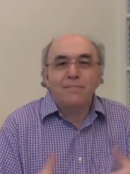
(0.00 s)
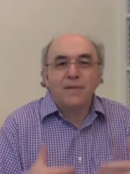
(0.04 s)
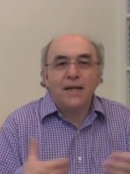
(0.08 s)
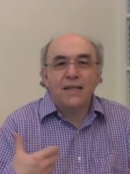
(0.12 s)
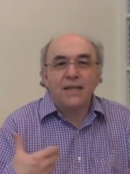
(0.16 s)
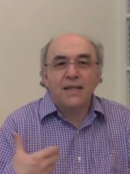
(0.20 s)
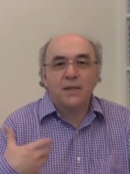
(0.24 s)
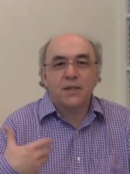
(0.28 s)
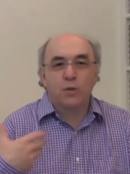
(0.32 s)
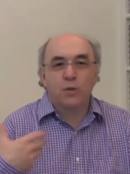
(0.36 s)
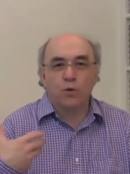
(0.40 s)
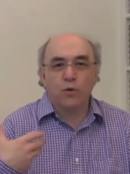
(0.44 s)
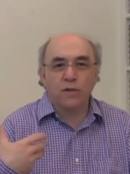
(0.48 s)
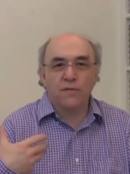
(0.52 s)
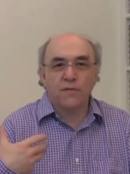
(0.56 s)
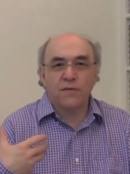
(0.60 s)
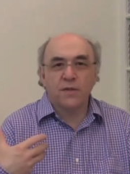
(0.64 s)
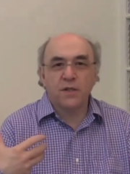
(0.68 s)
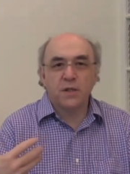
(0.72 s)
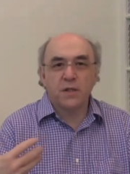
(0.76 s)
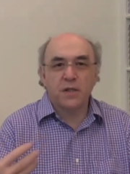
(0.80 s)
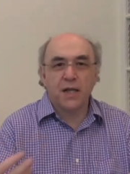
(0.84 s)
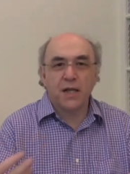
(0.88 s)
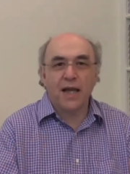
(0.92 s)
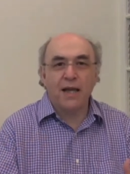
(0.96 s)
It's sort of the
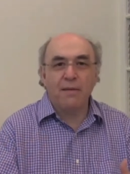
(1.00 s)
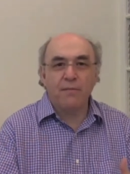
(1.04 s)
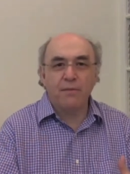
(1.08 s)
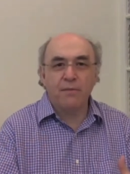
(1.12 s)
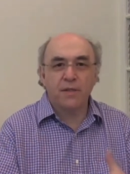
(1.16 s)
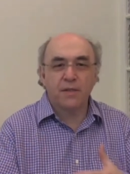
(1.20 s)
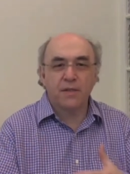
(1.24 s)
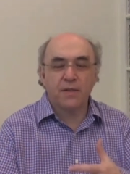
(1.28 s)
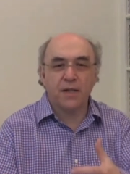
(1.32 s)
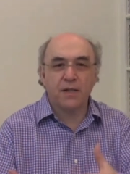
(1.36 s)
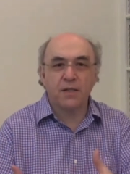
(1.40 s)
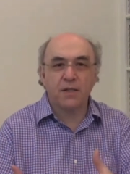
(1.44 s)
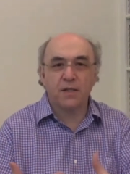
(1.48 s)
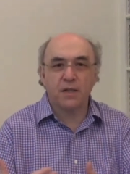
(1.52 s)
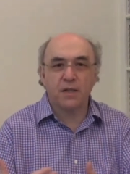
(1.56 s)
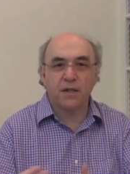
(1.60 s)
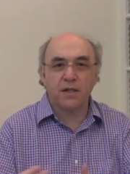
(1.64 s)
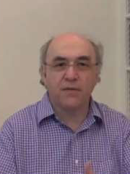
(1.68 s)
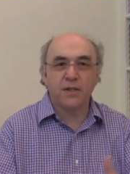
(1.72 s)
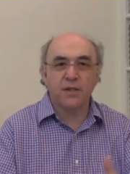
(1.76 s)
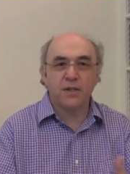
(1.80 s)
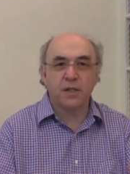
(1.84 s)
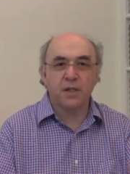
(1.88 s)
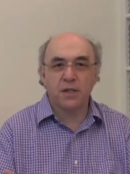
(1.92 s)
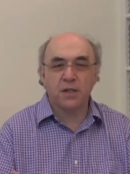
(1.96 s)
same as things that have
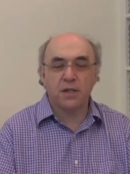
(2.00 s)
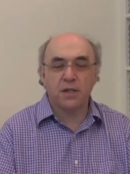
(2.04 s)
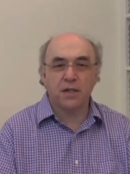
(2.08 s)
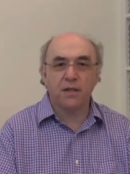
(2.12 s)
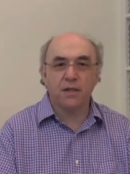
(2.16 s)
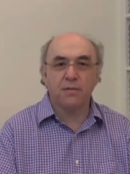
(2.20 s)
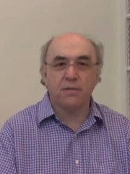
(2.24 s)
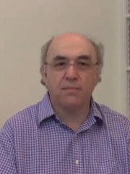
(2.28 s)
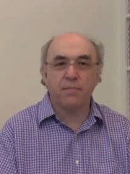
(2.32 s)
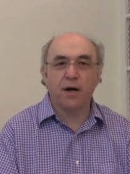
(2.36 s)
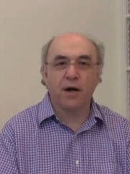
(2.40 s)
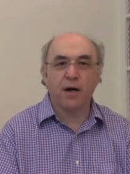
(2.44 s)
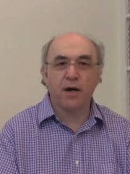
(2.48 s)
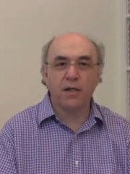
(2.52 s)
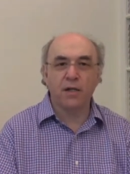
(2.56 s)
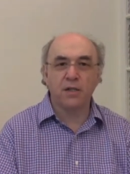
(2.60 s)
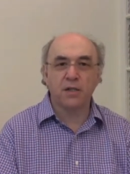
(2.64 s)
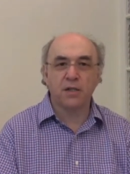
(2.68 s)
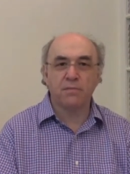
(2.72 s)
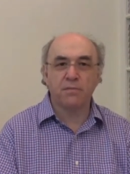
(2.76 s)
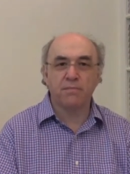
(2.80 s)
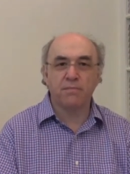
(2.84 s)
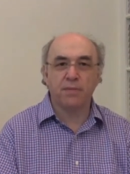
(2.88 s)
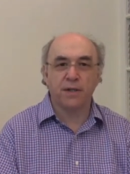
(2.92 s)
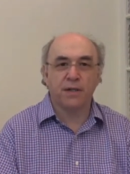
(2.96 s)
existed in the
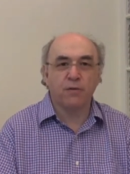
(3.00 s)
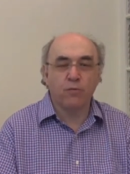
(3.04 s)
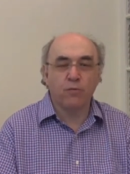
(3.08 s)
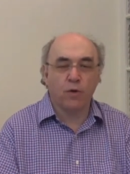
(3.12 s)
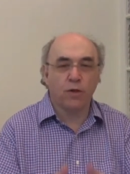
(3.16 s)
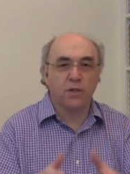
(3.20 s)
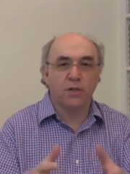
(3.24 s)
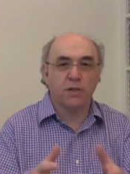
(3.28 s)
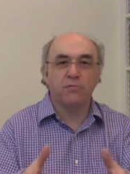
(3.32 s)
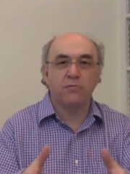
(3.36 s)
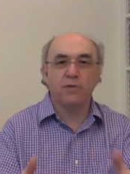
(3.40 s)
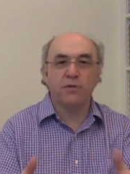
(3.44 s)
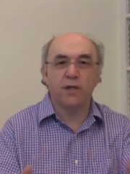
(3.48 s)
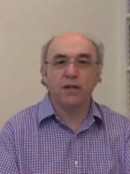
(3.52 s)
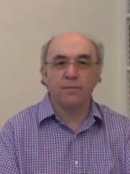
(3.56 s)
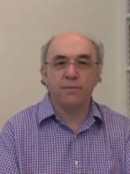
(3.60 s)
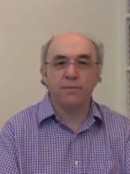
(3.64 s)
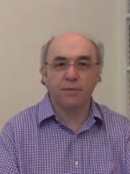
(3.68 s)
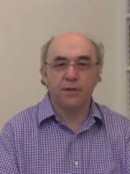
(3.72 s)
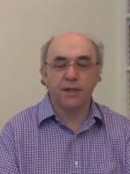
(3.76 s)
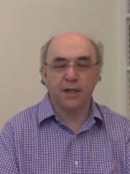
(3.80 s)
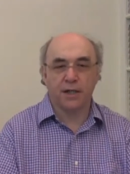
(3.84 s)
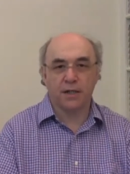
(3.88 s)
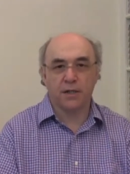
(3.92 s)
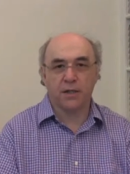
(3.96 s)
past, but it wasn't really
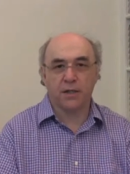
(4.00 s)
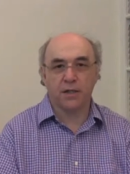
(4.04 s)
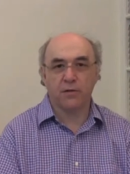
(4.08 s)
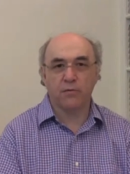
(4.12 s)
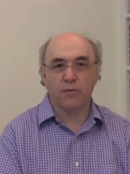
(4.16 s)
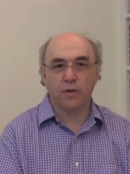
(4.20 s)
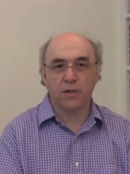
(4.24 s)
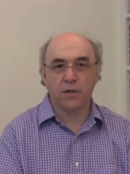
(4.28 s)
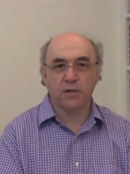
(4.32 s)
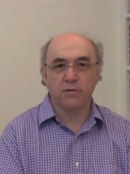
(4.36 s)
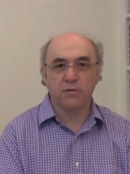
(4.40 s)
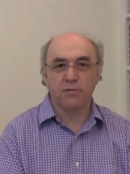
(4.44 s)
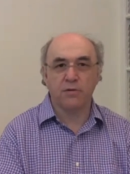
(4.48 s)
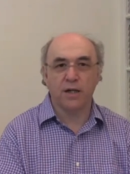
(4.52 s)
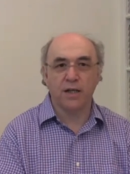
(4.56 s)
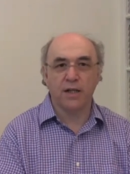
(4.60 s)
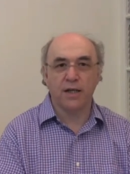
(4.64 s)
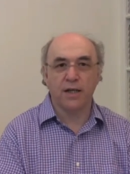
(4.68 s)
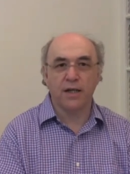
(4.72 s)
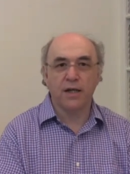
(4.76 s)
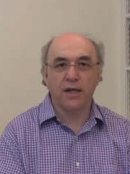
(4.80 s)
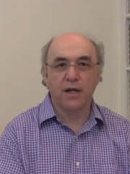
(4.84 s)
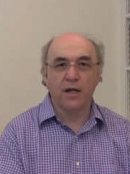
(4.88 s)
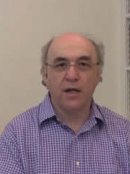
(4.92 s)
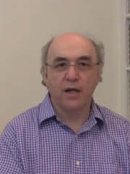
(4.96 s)
predicted. It wasn't
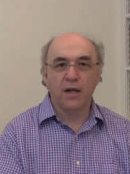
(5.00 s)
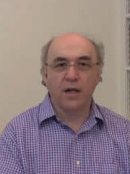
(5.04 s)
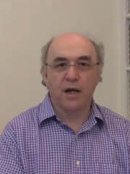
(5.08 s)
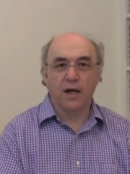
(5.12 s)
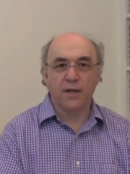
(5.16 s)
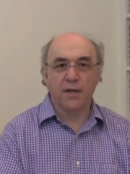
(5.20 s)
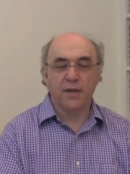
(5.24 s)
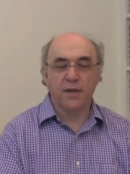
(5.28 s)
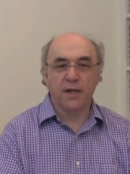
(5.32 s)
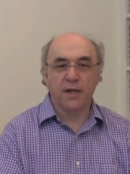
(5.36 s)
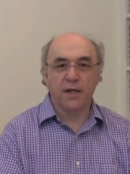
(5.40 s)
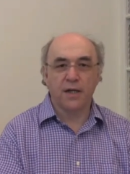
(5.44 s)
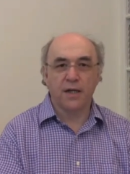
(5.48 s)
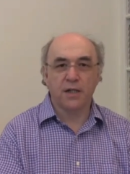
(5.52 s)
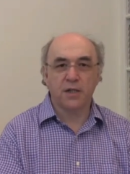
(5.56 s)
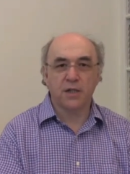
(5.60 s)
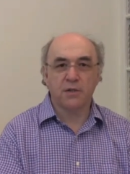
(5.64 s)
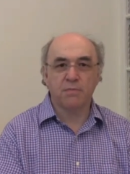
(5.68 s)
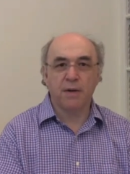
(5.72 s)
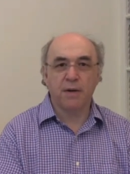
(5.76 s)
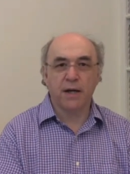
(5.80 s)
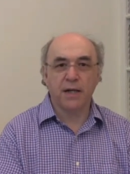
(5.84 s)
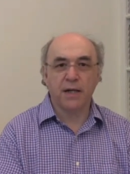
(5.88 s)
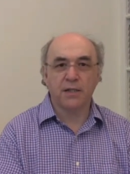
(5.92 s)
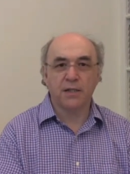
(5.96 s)
really, I think,
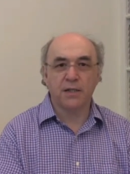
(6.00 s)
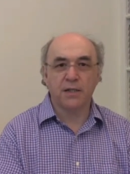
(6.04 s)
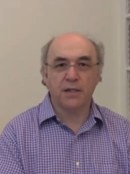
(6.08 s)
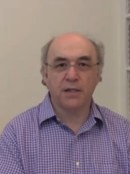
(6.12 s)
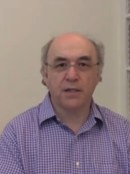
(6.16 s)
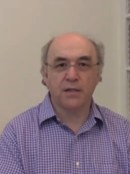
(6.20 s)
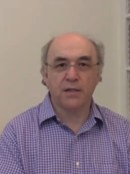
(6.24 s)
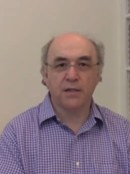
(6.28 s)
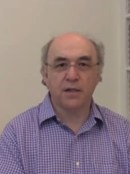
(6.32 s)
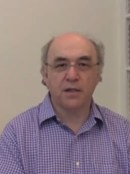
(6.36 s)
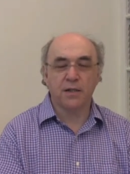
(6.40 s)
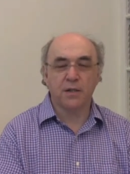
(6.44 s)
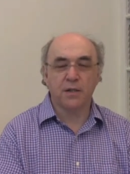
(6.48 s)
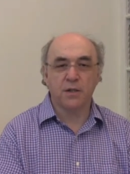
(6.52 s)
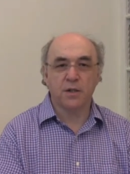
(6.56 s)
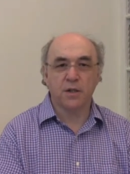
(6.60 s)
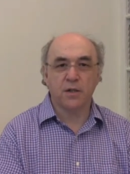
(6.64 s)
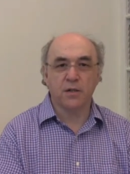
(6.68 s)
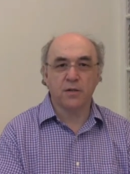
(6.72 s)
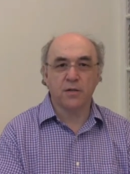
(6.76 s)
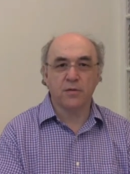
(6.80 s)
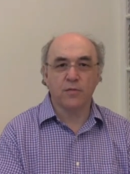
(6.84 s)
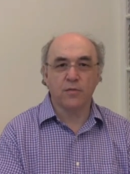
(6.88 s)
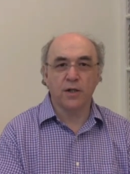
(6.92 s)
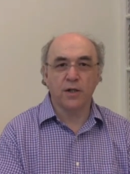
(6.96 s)
expected in sort
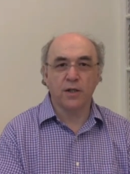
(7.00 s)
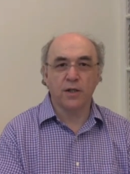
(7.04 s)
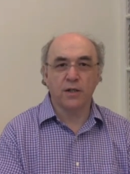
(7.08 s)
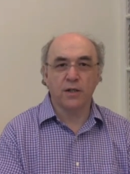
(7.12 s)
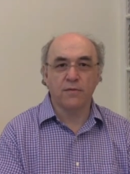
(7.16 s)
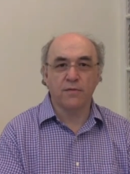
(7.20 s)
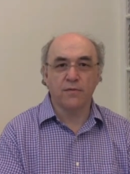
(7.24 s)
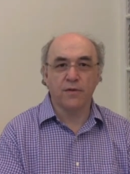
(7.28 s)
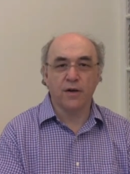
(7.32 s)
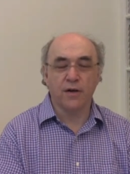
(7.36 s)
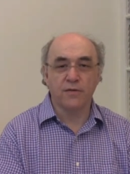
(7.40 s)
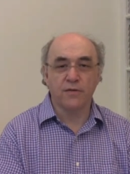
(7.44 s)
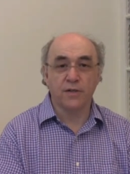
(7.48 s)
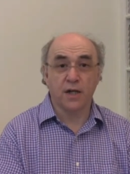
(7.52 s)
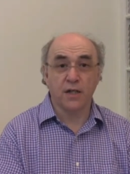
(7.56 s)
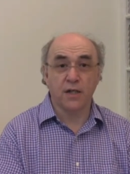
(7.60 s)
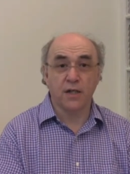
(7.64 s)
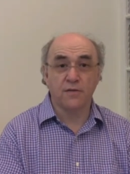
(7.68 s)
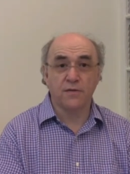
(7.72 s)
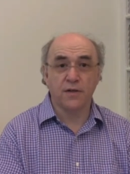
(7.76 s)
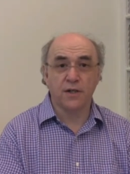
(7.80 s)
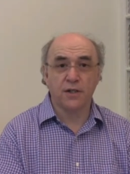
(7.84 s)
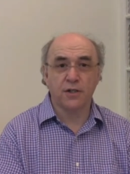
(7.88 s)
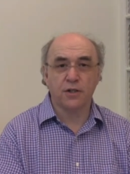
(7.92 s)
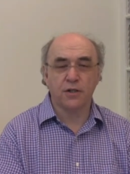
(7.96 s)
of the world of
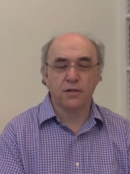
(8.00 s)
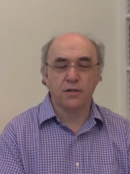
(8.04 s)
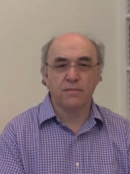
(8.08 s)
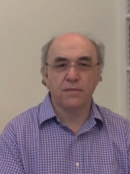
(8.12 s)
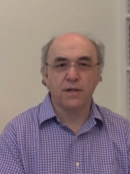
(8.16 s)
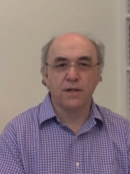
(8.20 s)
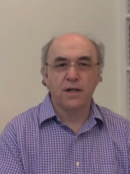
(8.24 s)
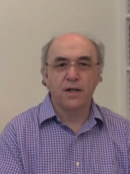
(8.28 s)
science fiction.